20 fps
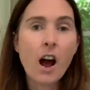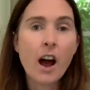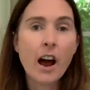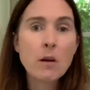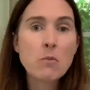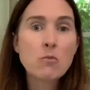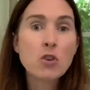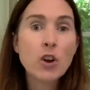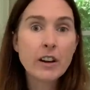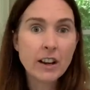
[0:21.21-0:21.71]

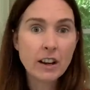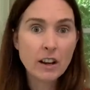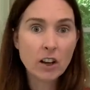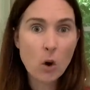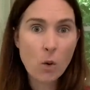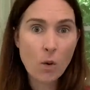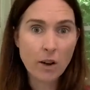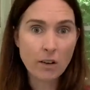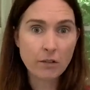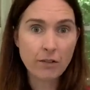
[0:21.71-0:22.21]
I'm running
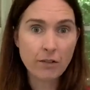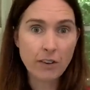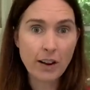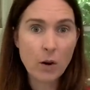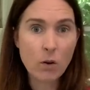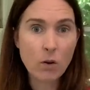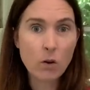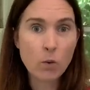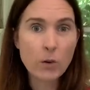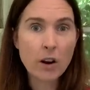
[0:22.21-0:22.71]
low on
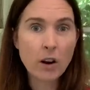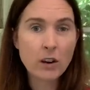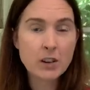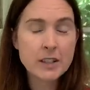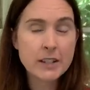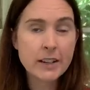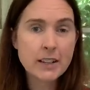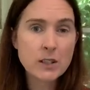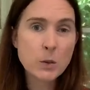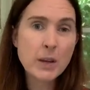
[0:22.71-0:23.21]
flour. We are
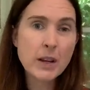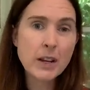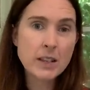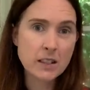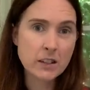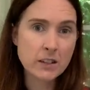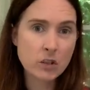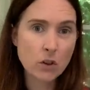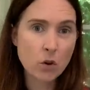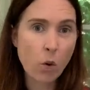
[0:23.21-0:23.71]
6
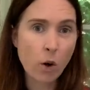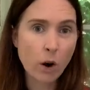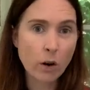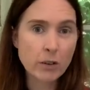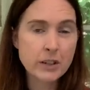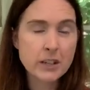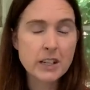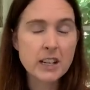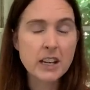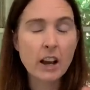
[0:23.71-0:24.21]
weeks into
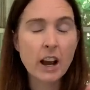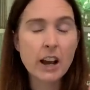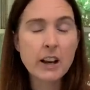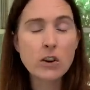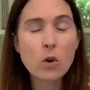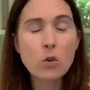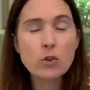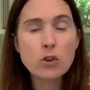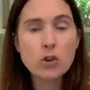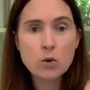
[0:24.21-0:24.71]
quarantine. I
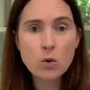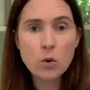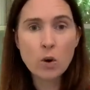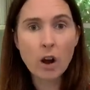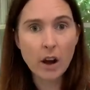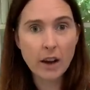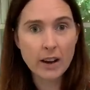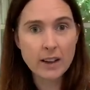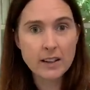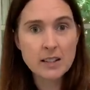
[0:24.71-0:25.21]
know you
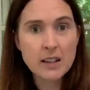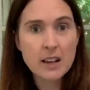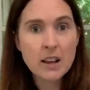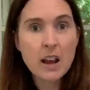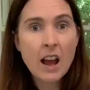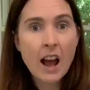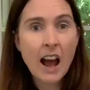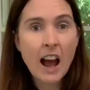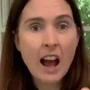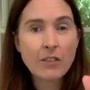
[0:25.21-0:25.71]
guys
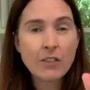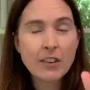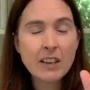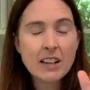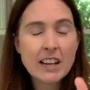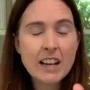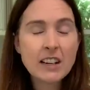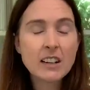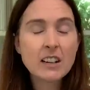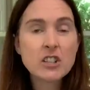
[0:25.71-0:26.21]
have
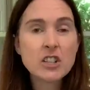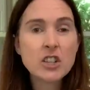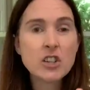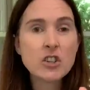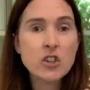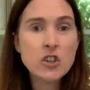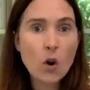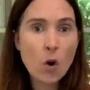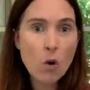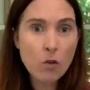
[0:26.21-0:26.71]
little to
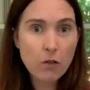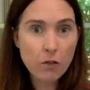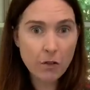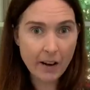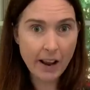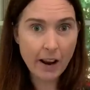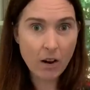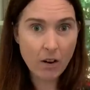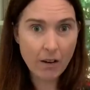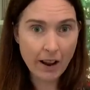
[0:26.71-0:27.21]
no
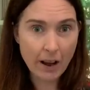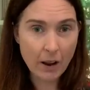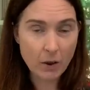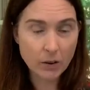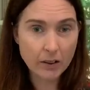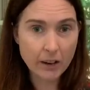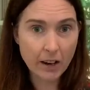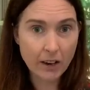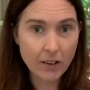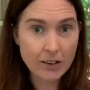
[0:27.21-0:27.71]
flour
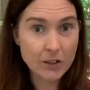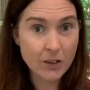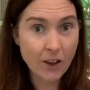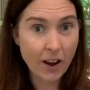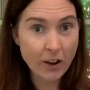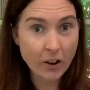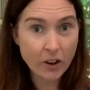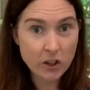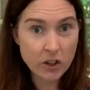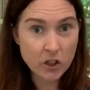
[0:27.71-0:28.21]
out there. So
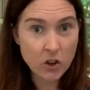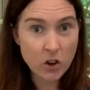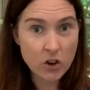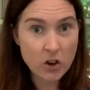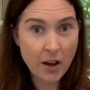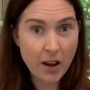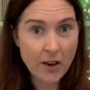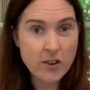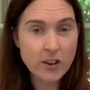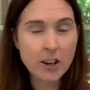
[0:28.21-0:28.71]
I'm gonna show
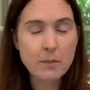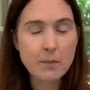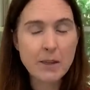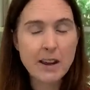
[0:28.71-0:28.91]
you how you can